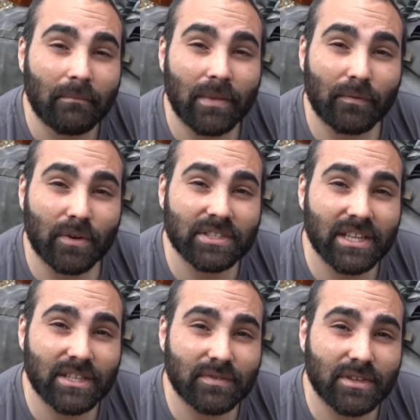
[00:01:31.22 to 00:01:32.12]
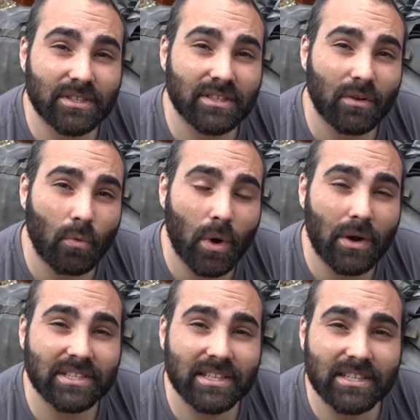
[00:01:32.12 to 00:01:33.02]
But first things first,
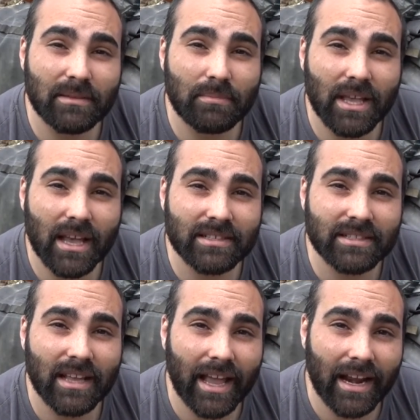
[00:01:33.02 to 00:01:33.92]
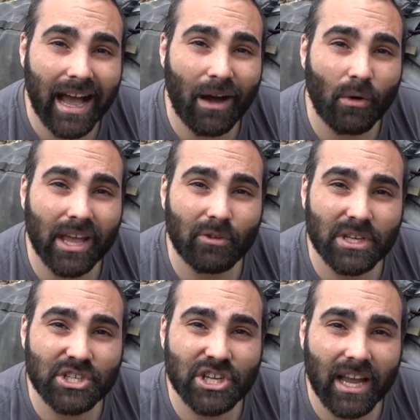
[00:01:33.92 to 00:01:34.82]
where is the TPS and how can
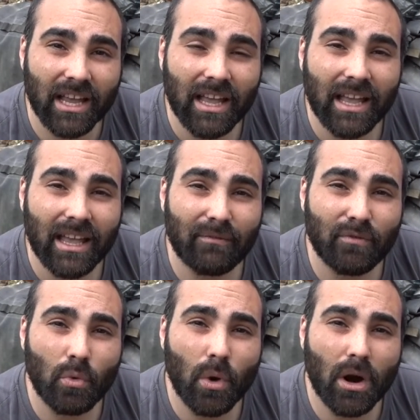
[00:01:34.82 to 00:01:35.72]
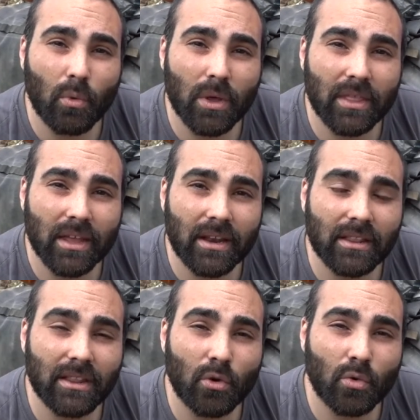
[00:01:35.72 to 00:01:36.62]
we check if you are within
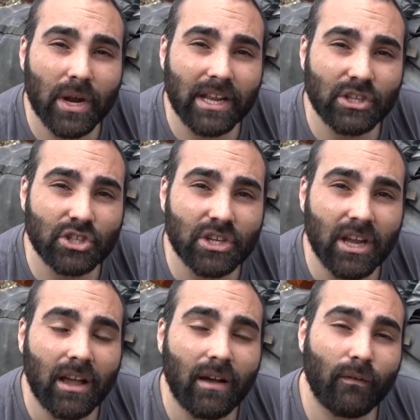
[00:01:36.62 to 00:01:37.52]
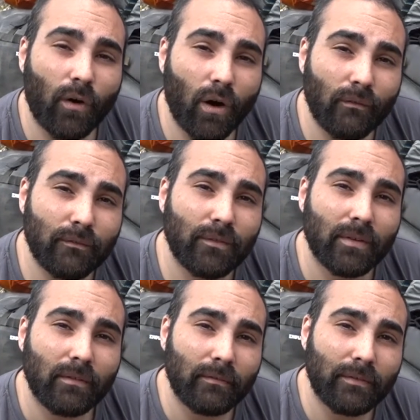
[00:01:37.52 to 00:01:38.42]
the range of
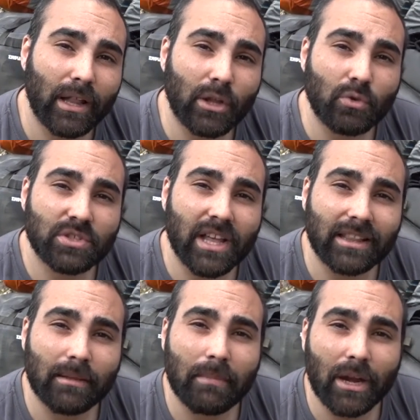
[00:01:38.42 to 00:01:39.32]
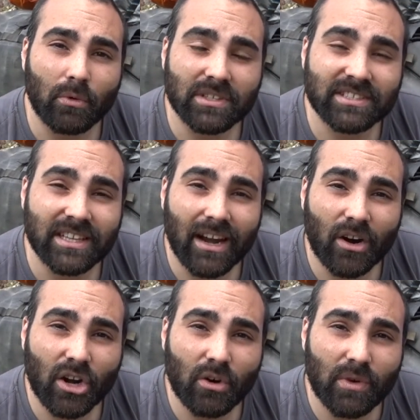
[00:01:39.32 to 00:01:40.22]
values that the manual say
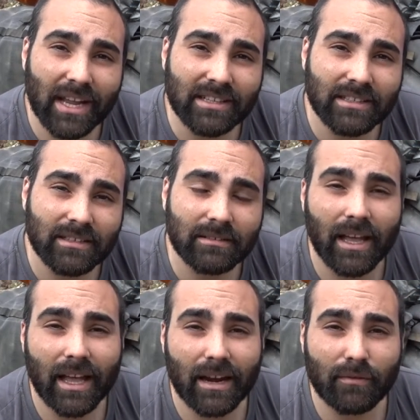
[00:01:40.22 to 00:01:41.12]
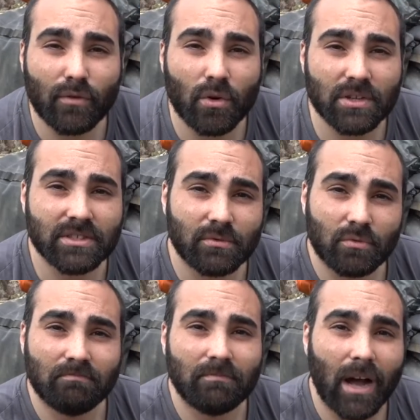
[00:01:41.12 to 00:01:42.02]
are correct, and of course
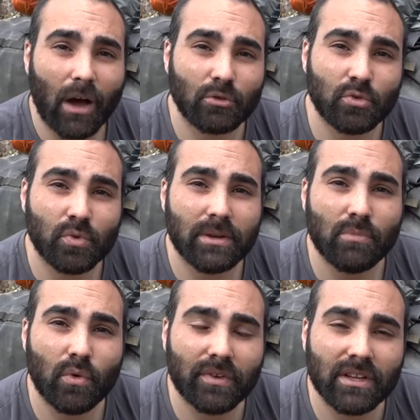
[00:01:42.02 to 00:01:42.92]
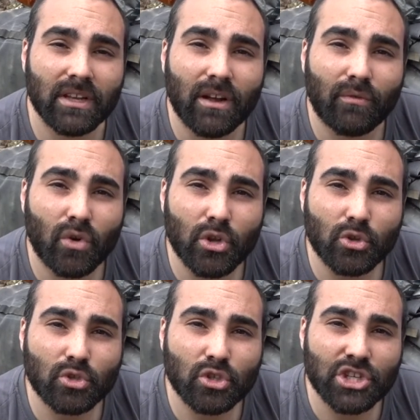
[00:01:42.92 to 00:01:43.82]
how to remove it for
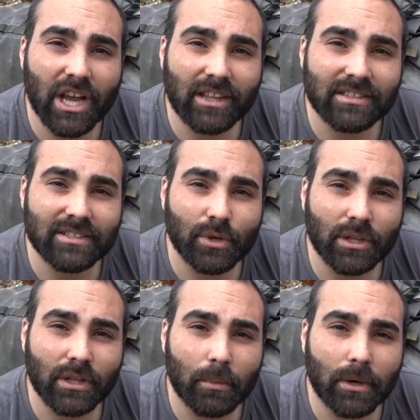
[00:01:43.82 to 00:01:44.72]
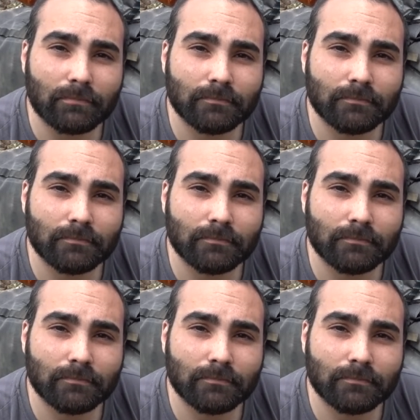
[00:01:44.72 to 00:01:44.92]
you to check the serial number.